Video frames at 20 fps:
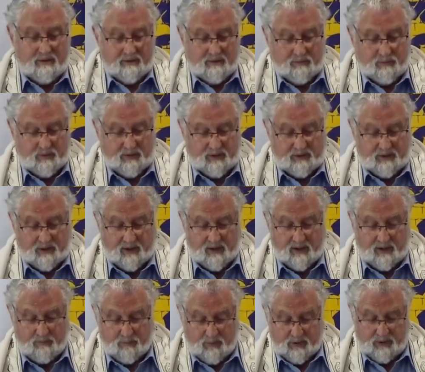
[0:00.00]
when
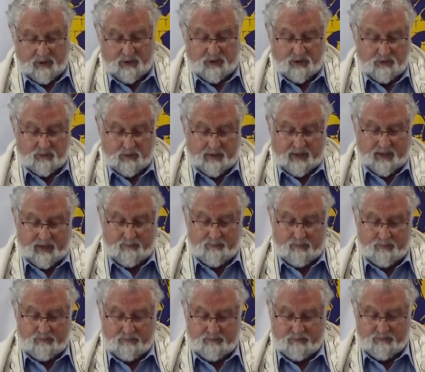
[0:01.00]
Yeshua
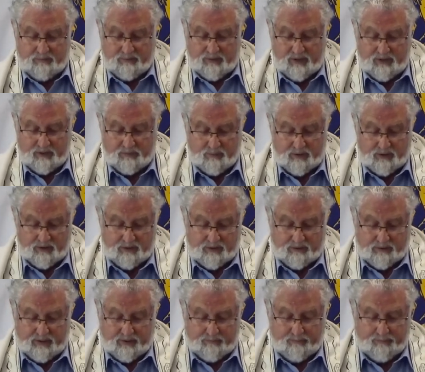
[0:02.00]
came for his
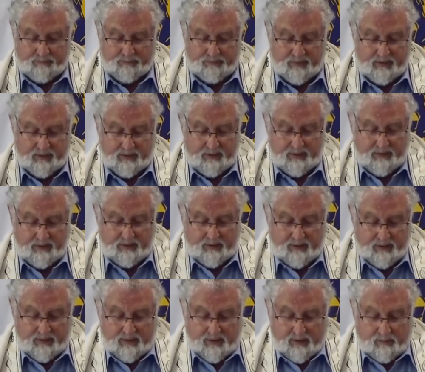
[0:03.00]
ministry.
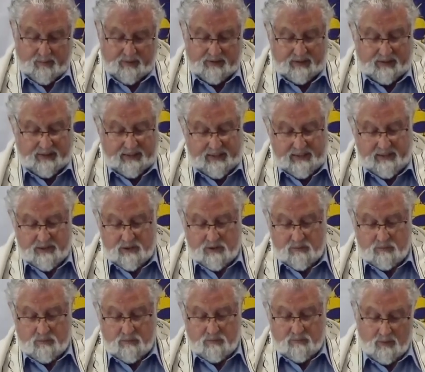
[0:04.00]
But the leaders
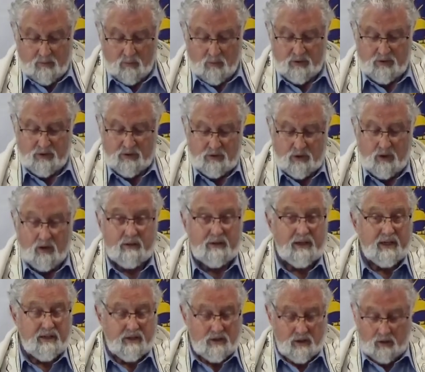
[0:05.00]
would not
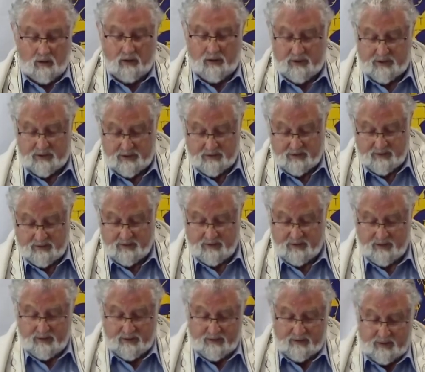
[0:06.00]
acknowledge
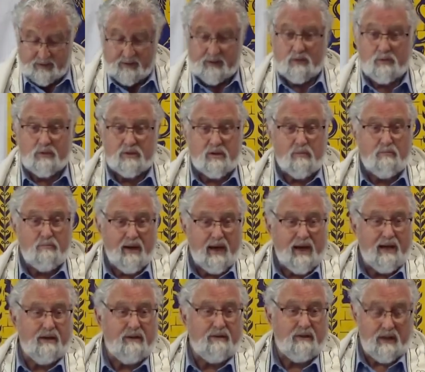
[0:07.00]
that there was a
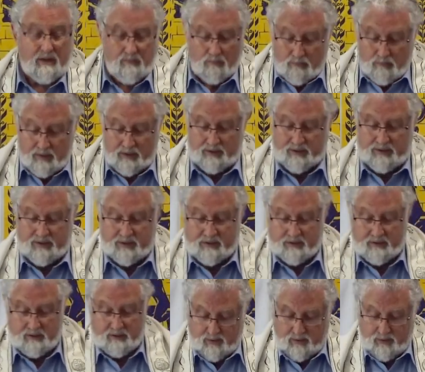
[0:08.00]
man in their midst
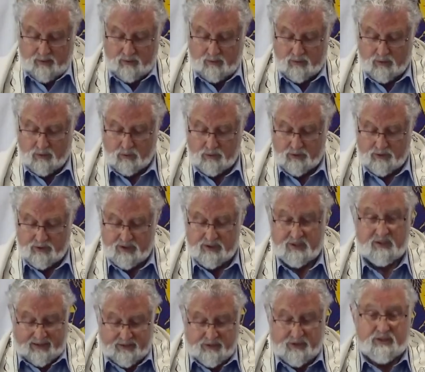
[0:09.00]
who could
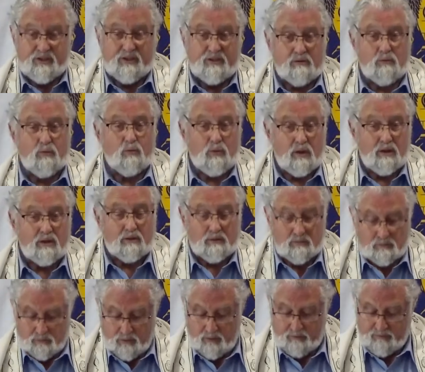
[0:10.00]
and still will
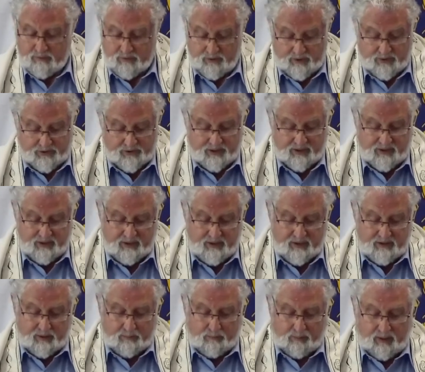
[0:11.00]
reverse
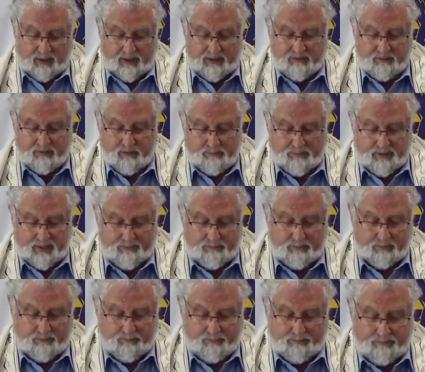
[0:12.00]
the plight of the
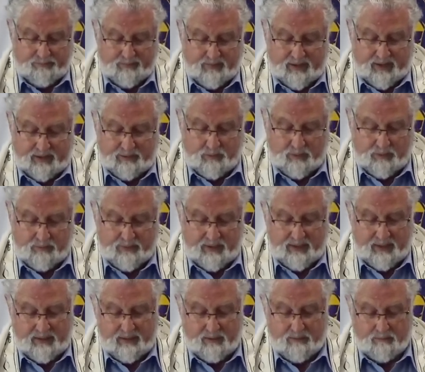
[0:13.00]
people. As we
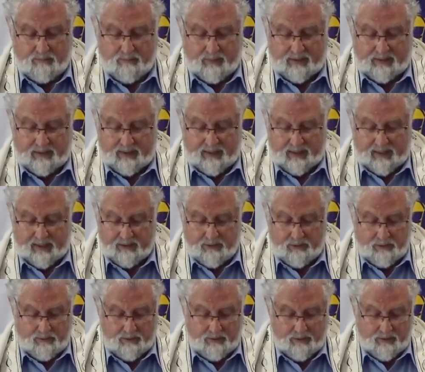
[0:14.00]
read in Mattityahu,